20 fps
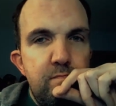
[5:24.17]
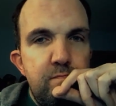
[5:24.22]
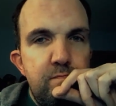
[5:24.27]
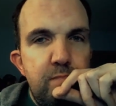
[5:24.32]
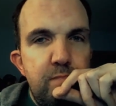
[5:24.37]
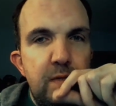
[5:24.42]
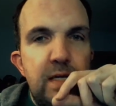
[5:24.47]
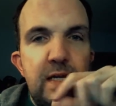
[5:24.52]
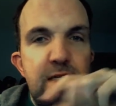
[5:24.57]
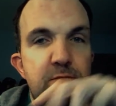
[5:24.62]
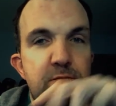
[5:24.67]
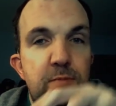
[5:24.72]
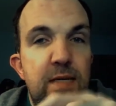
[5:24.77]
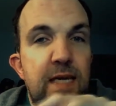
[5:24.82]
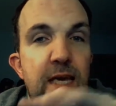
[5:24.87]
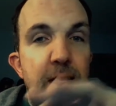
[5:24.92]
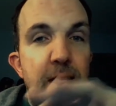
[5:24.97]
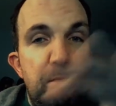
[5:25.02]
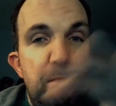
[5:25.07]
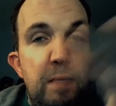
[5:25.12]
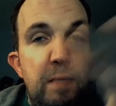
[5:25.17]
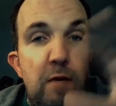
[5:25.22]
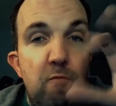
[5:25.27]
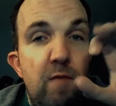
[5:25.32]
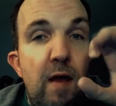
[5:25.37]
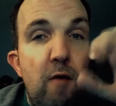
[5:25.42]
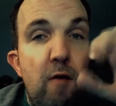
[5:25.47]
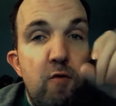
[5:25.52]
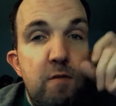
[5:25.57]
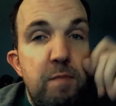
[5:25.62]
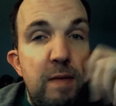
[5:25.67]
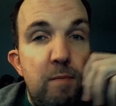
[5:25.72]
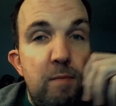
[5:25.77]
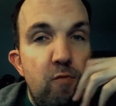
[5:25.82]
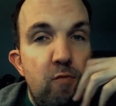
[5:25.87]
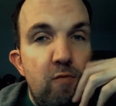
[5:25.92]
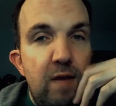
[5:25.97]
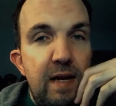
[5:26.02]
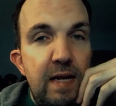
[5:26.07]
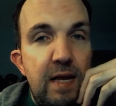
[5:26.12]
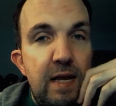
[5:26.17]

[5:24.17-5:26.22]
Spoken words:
Because we can't be around people right